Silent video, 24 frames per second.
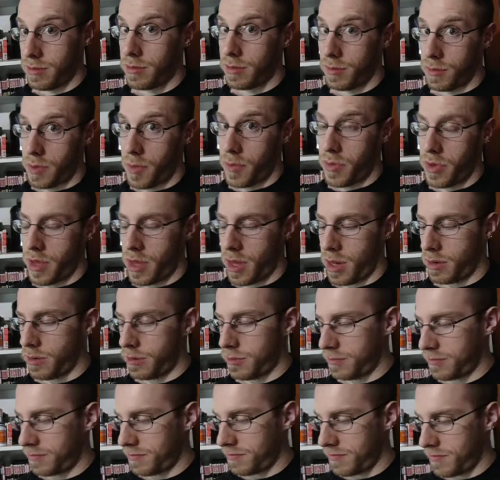Remember that.
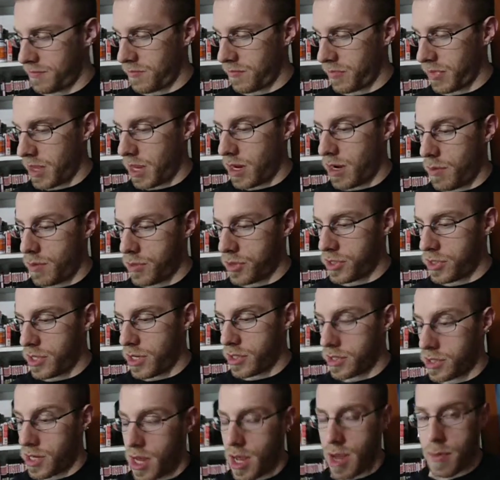And number
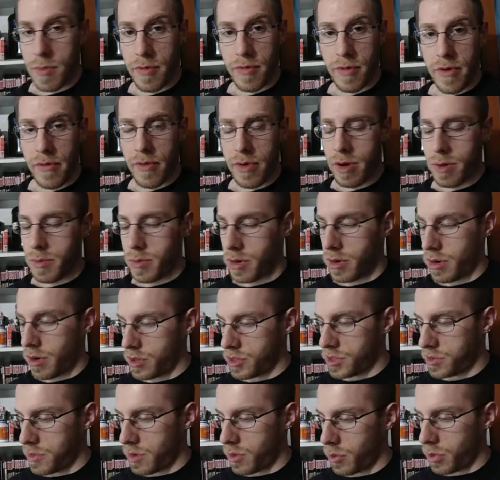6, hey, my favorite number,
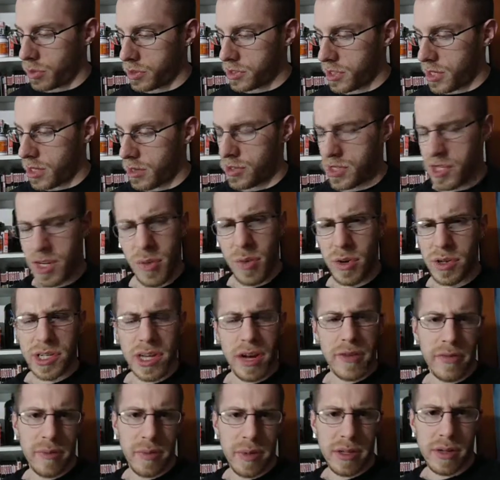awesome, that works out. See, it works
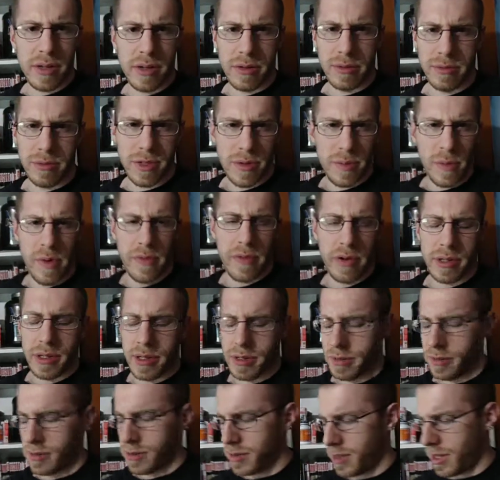out for me too, it's perfect.
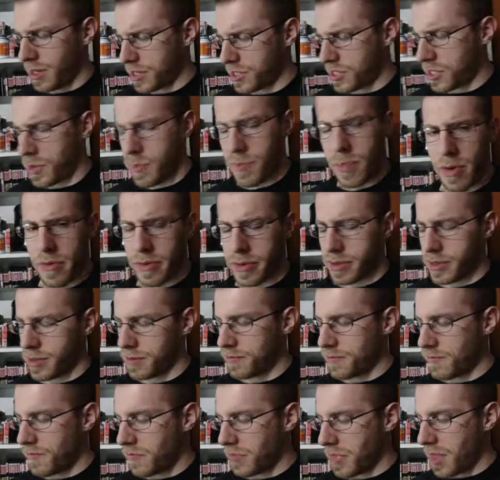Like I said, perfect.
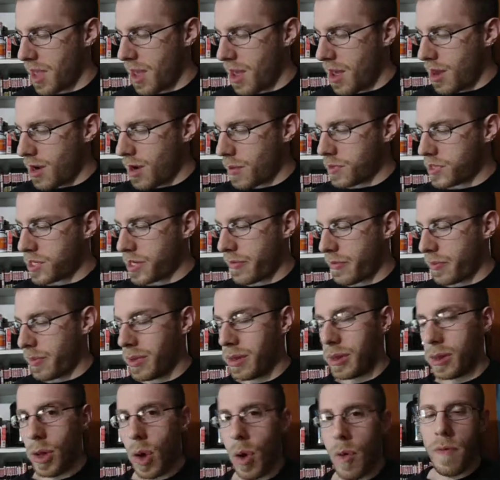Number 7, be
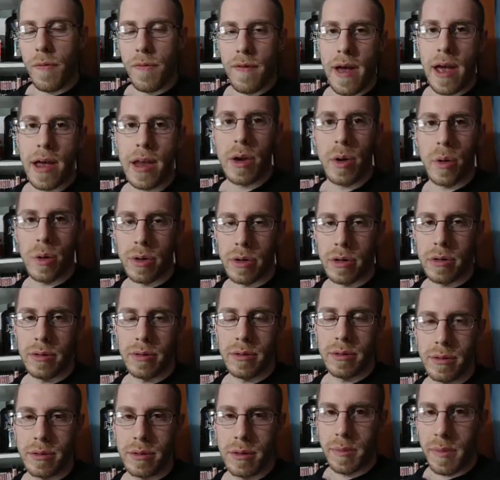low-fat yogurt.
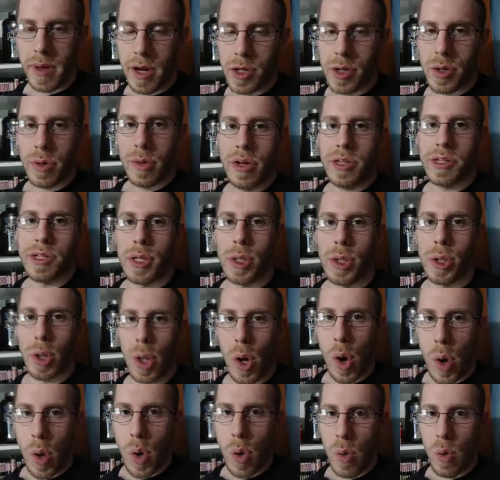Make sure it is
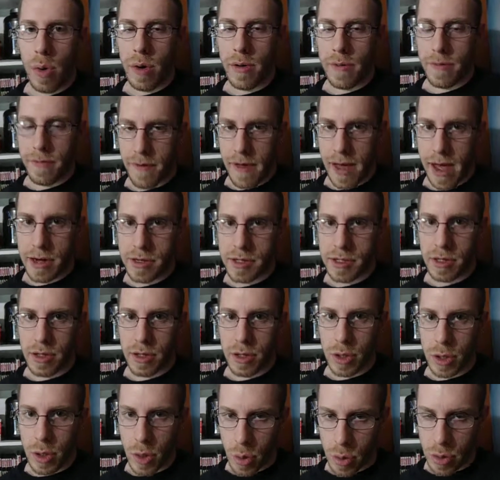low-fat
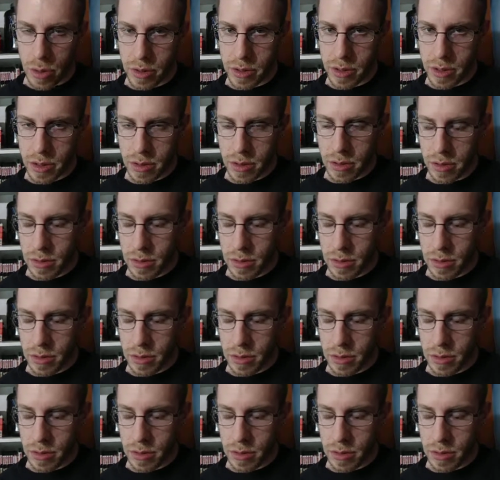yogurt.